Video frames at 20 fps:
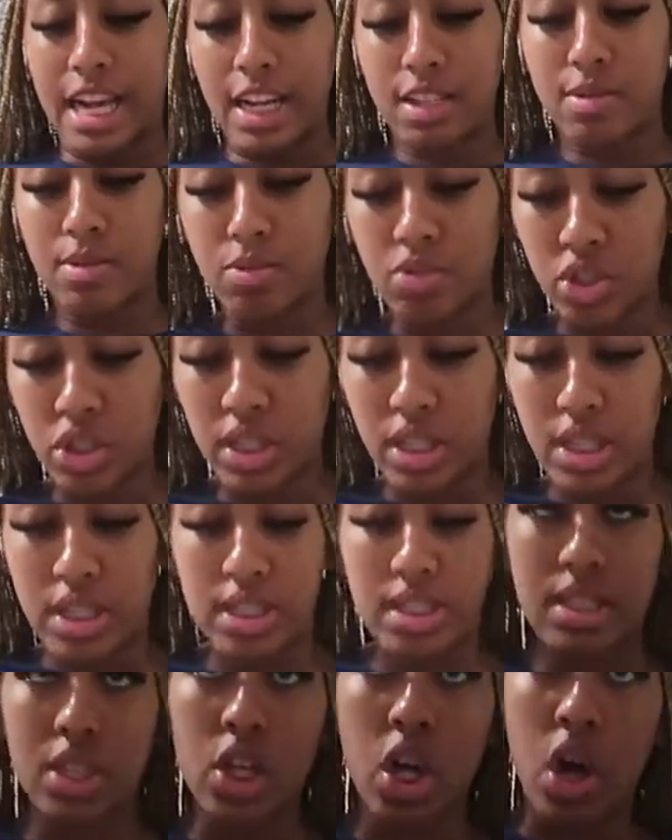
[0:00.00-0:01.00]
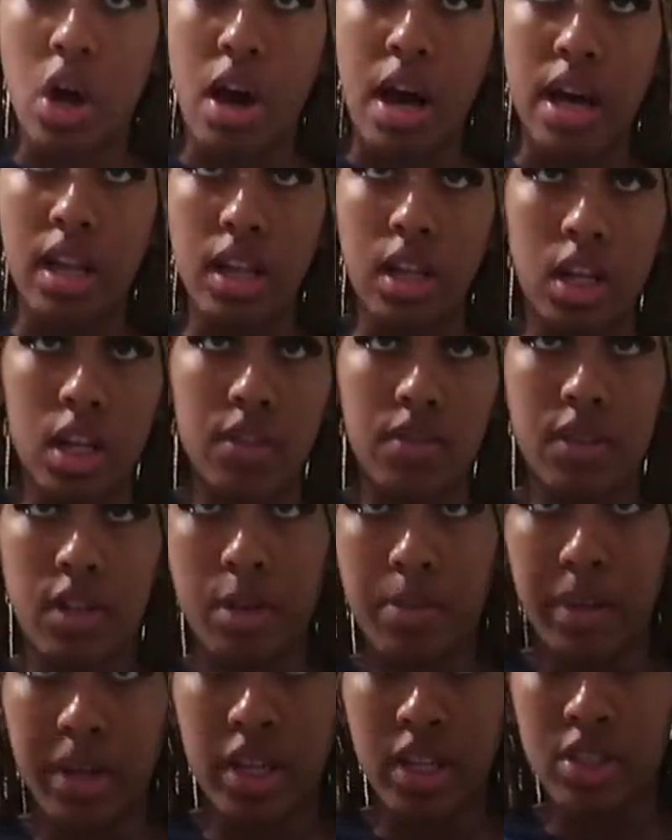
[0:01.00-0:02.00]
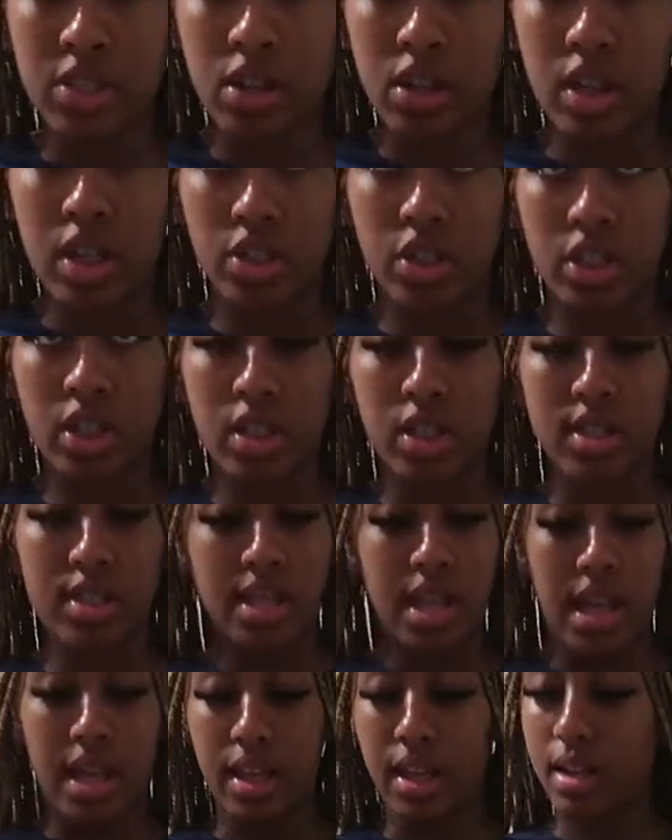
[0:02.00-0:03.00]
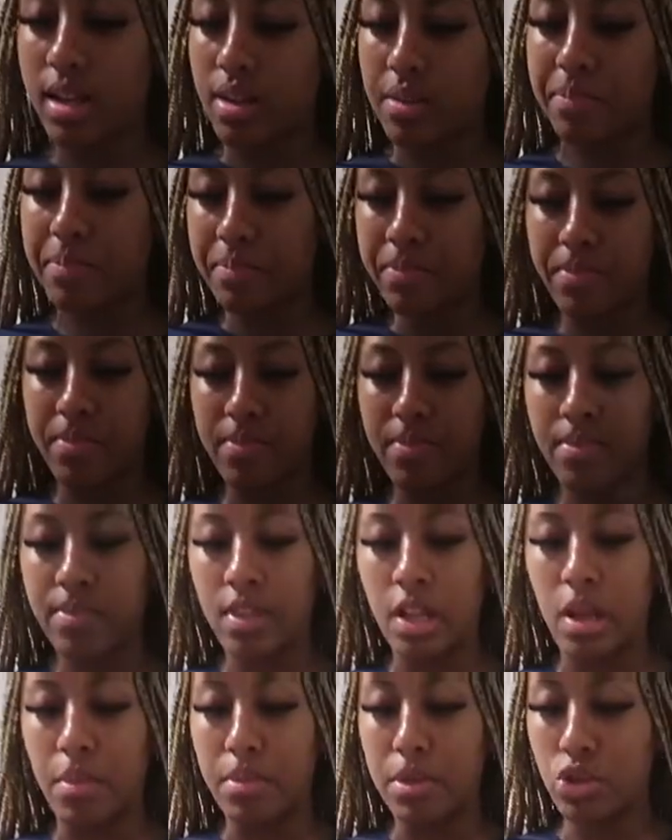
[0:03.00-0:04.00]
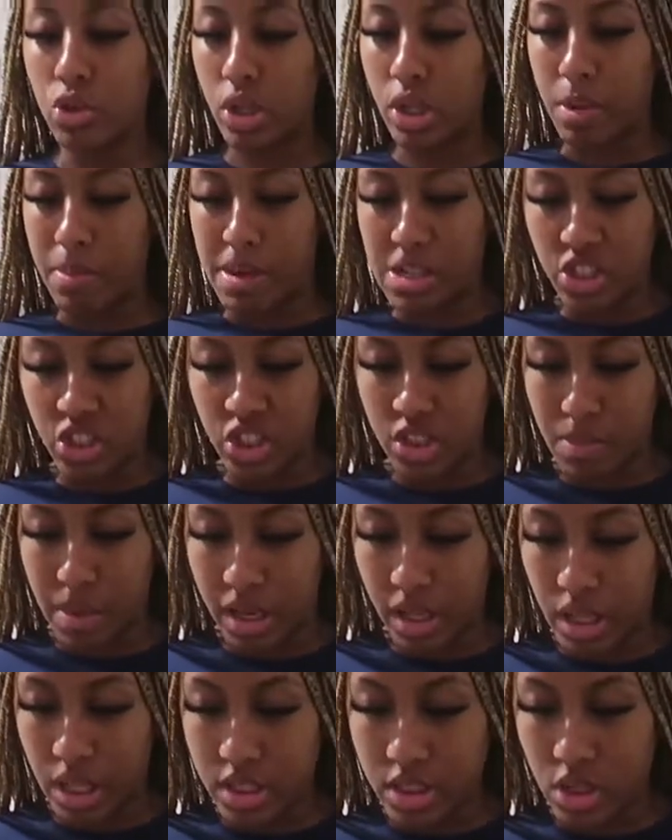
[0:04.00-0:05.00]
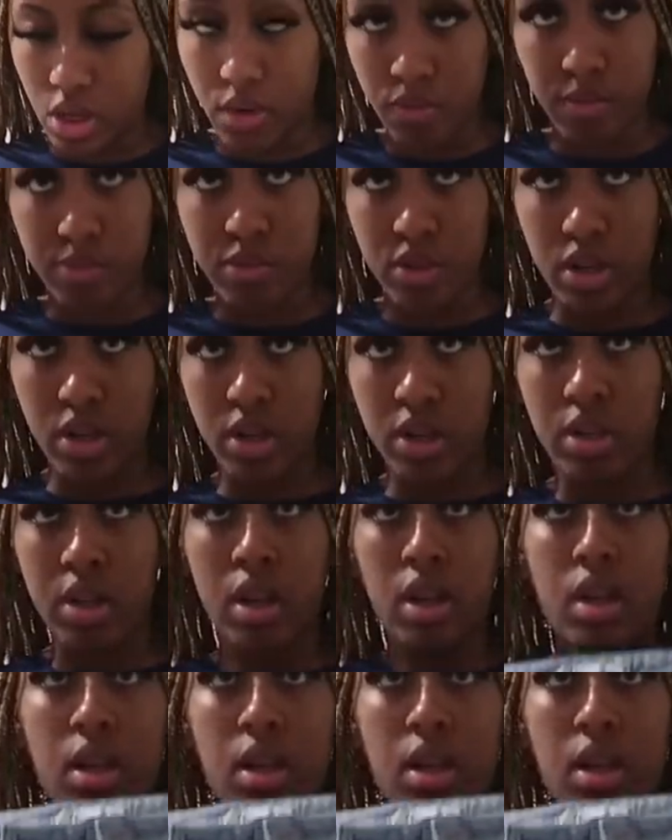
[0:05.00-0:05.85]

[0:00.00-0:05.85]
I got some jeans. Y'all, I love a good pair of Zara jeans. Like majority of my jeans in my closet are from Zara,